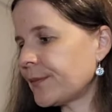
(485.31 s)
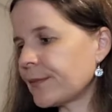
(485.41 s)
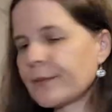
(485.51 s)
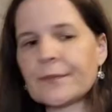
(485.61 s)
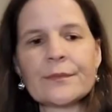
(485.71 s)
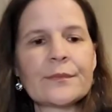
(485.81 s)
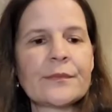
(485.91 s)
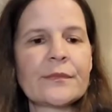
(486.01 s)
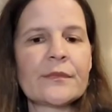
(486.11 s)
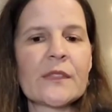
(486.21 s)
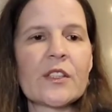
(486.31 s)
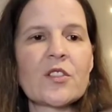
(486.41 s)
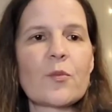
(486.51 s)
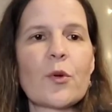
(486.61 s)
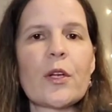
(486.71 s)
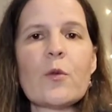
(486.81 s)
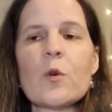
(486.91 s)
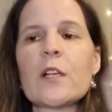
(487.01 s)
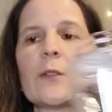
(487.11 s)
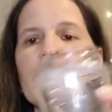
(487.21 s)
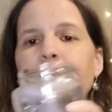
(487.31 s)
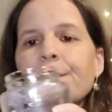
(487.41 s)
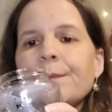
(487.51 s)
Just pour your water